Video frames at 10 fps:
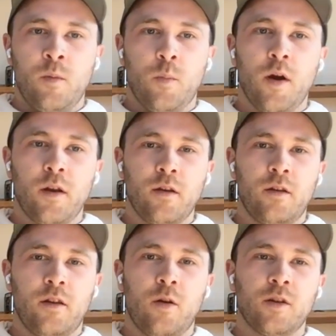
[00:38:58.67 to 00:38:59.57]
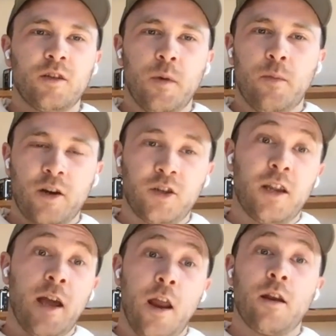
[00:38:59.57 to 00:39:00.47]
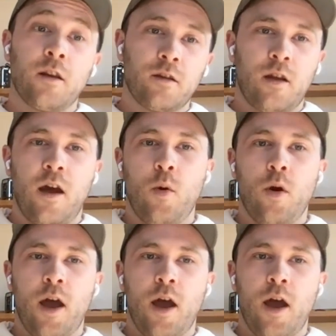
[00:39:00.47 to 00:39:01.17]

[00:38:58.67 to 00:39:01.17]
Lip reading: but until people actually get in, I won't